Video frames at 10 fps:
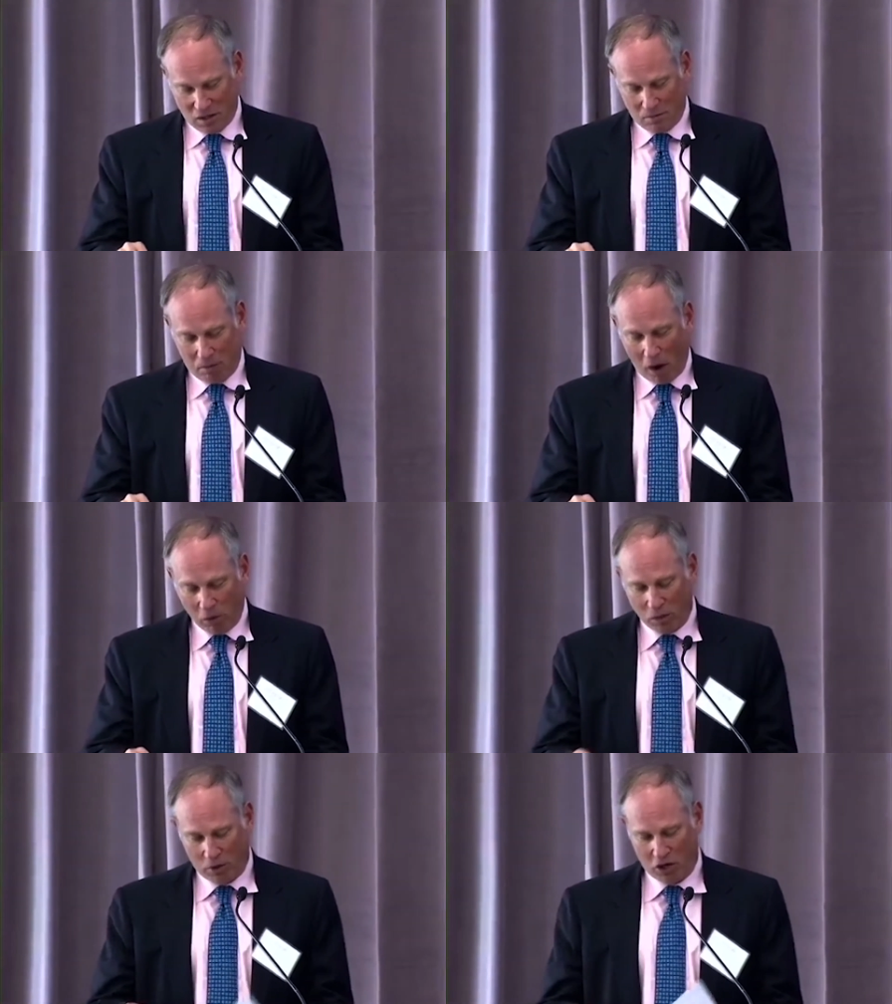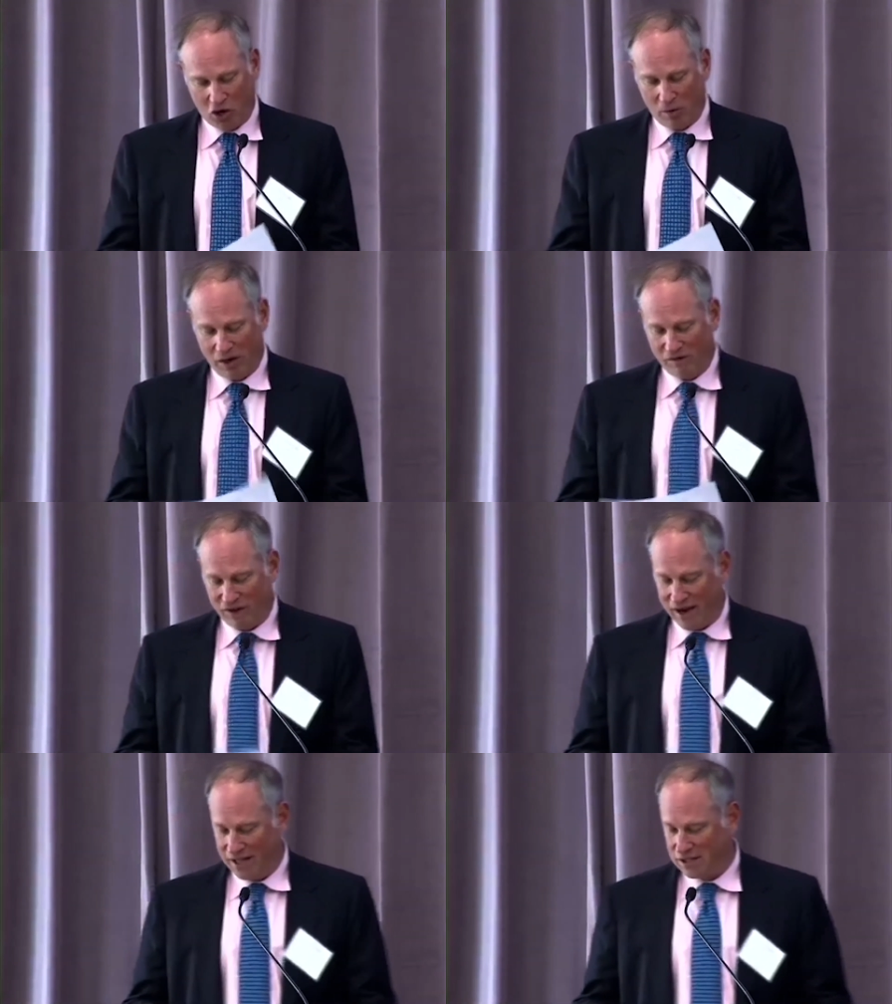Public procurement and
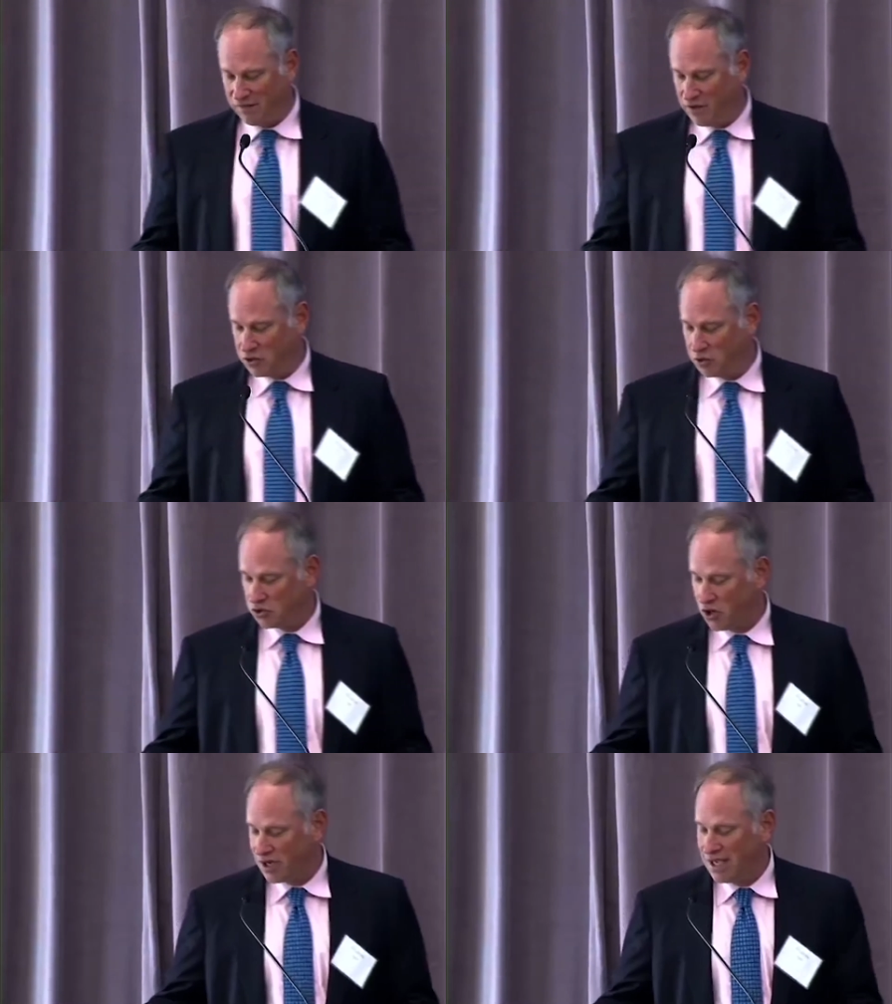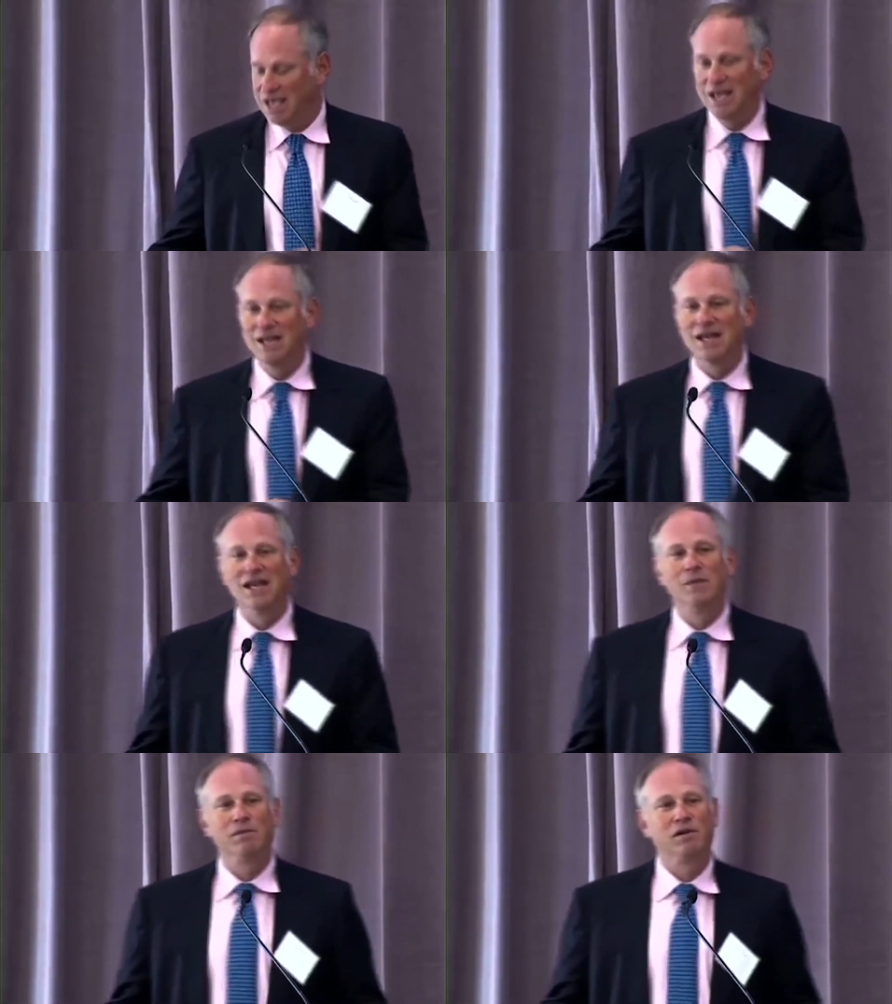finance officials are keen to
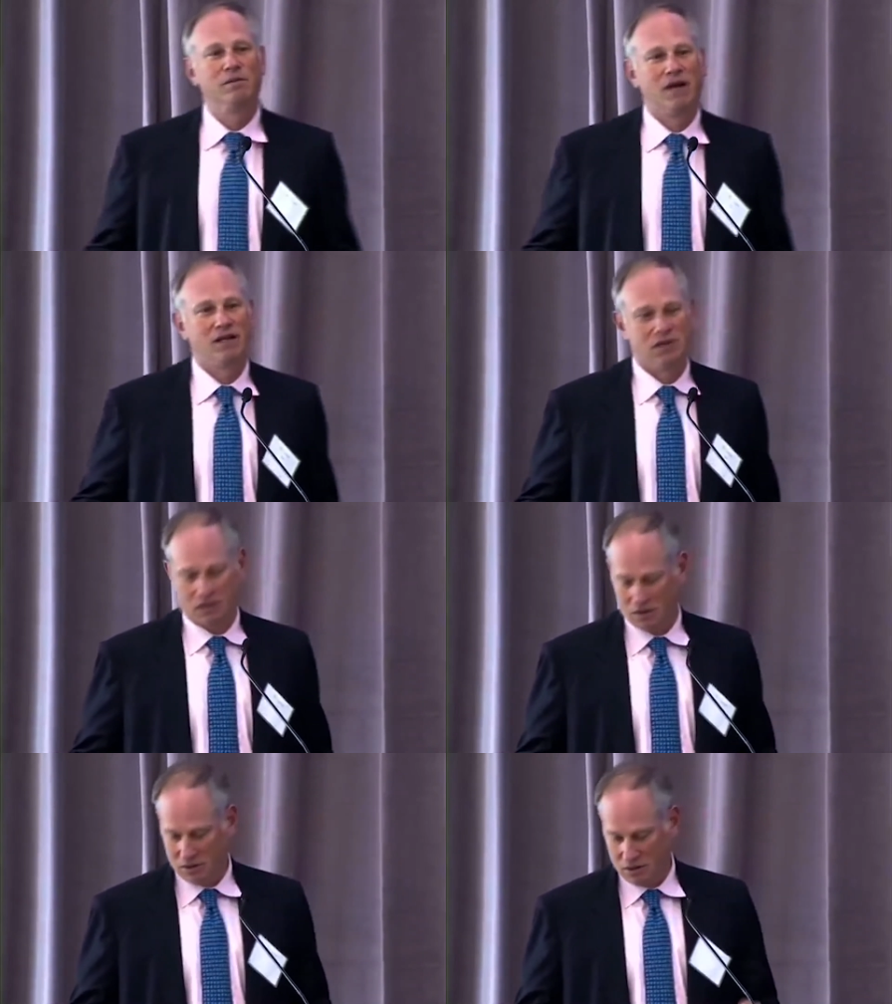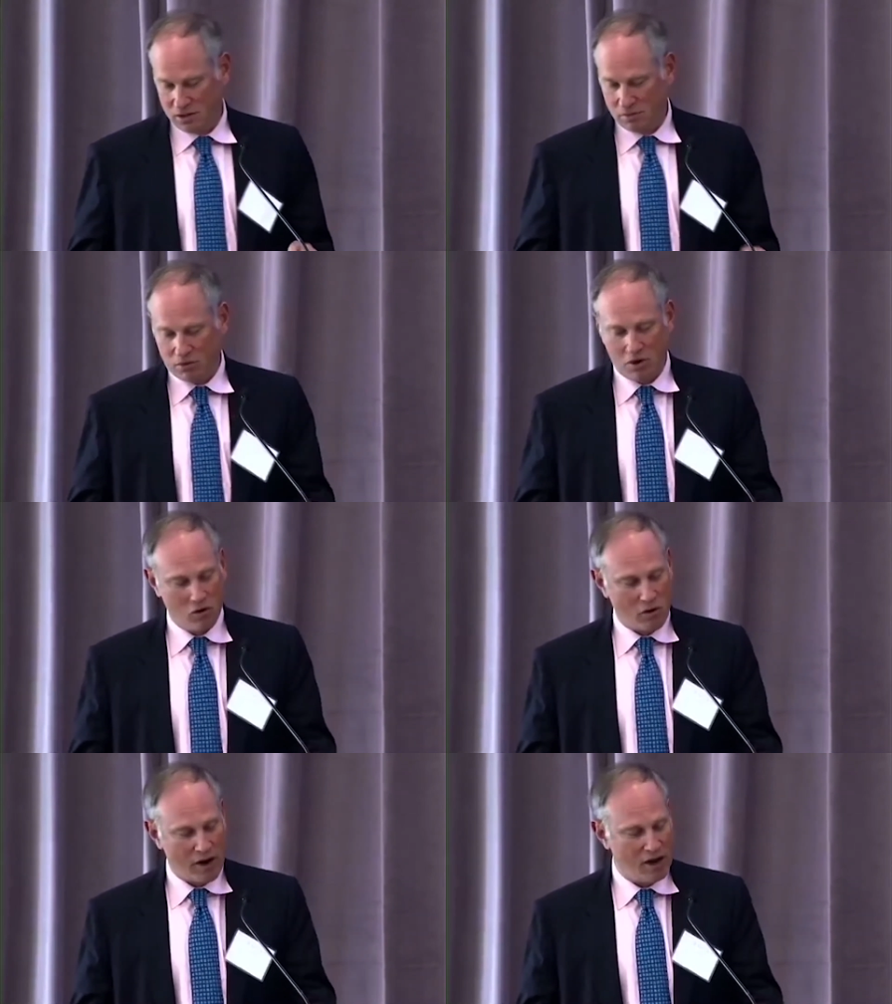implement
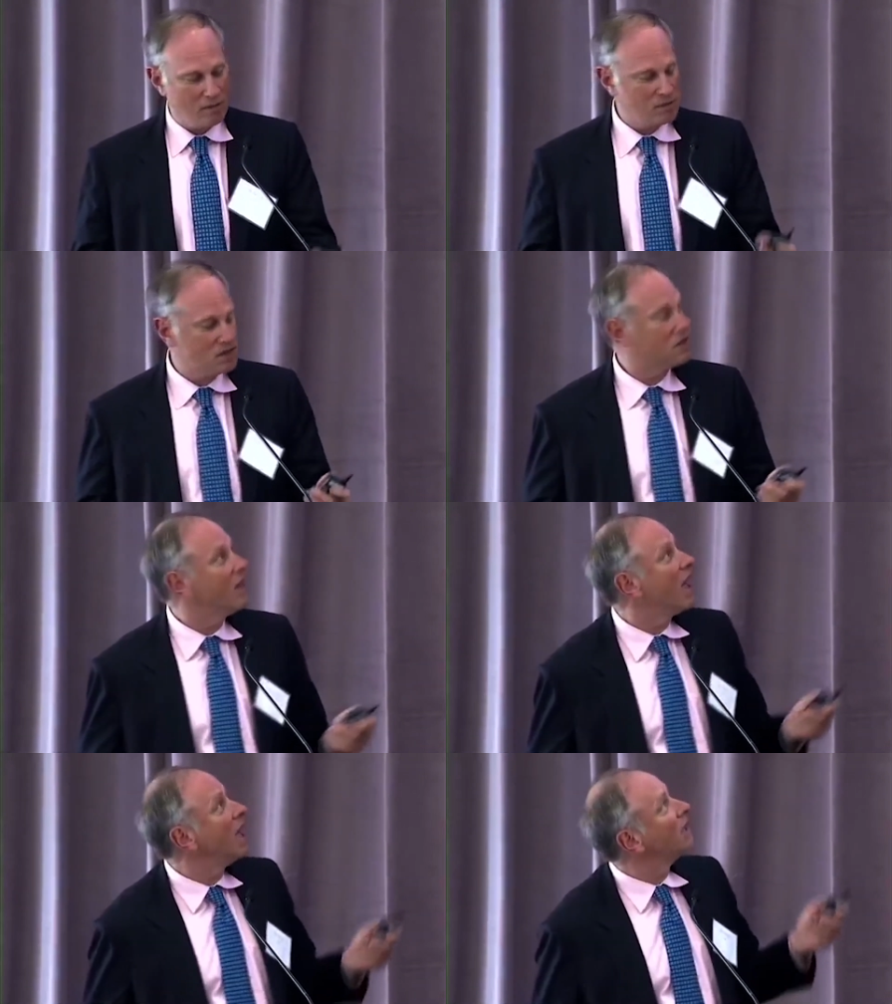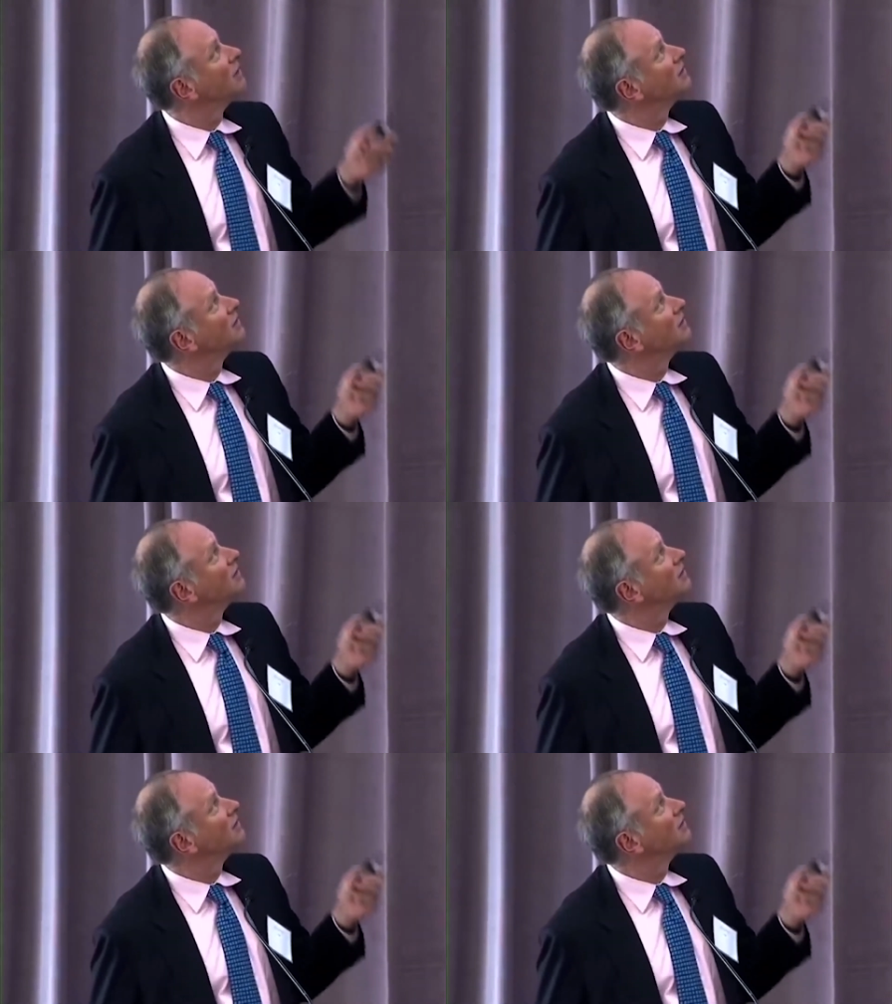programs that